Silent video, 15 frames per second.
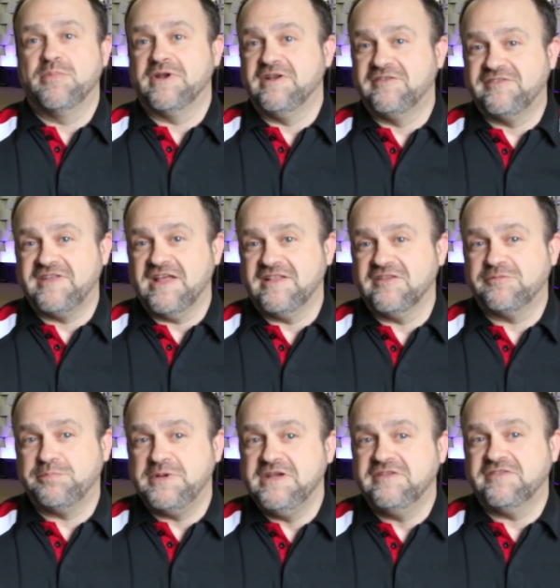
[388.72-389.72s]
But instead,
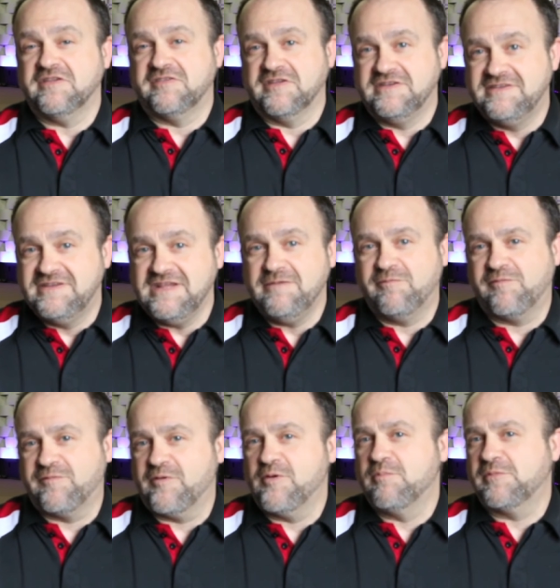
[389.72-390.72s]
this peace is a deep,
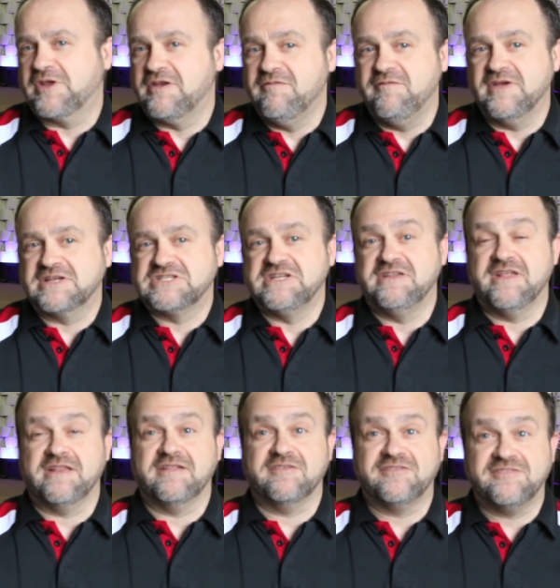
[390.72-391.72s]
firm conviction
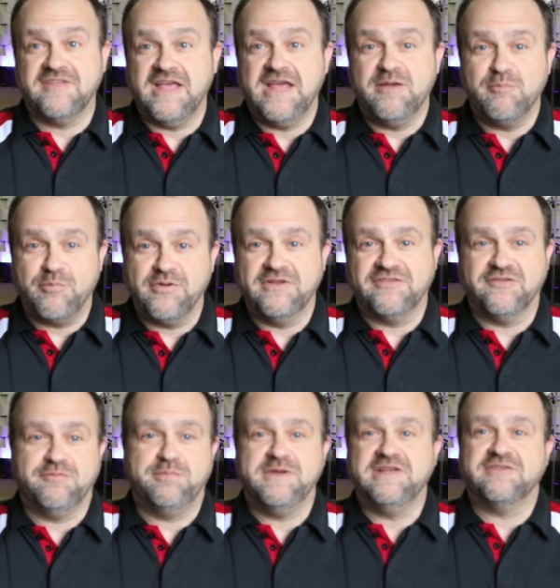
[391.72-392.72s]
that the same
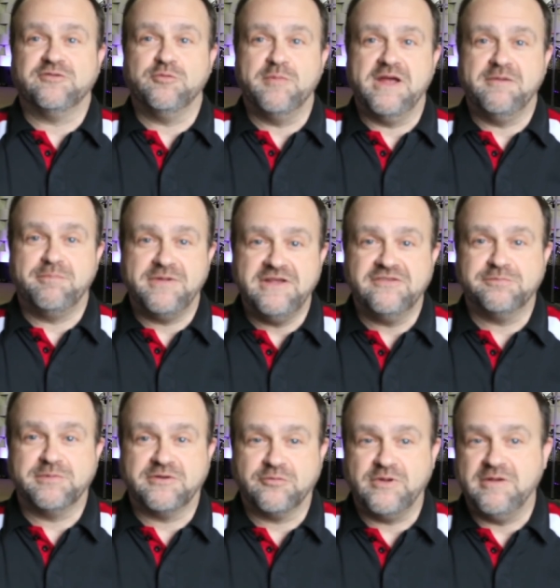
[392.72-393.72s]
Prince of Peace who made
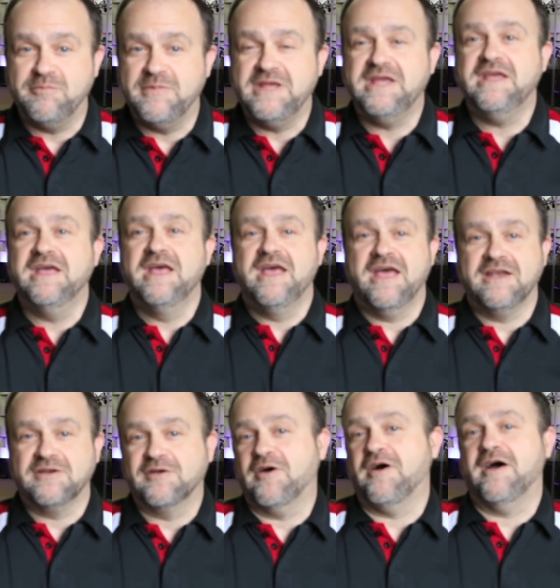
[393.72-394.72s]
peace between me
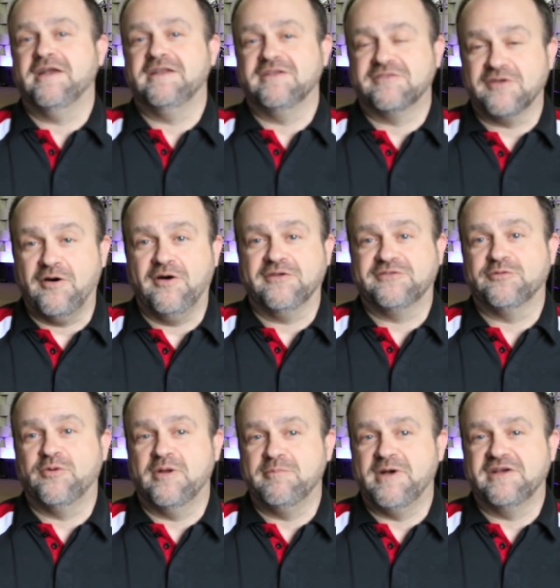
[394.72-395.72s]
and God is
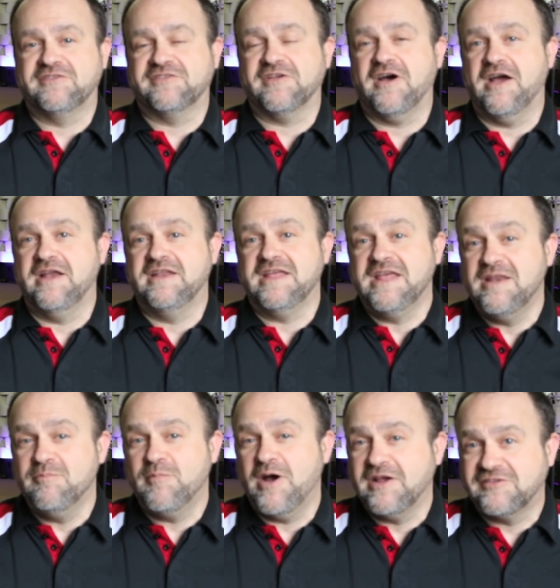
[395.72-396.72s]
also on my side
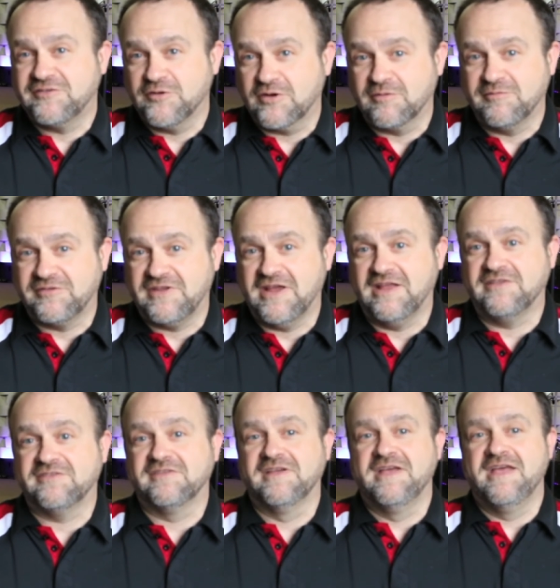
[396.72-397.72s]
in my
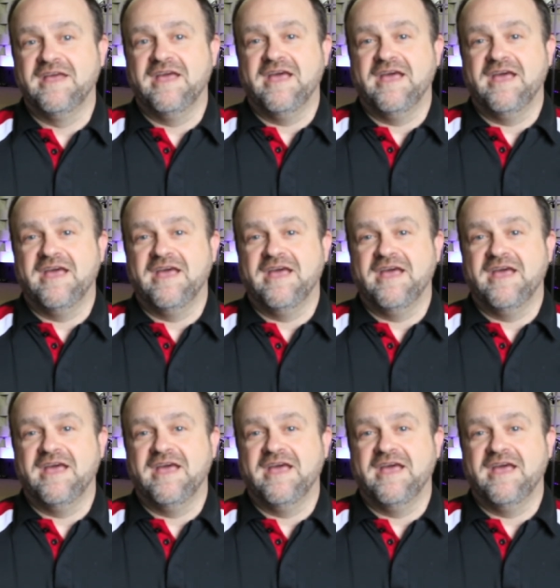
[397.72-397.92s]
circumstance,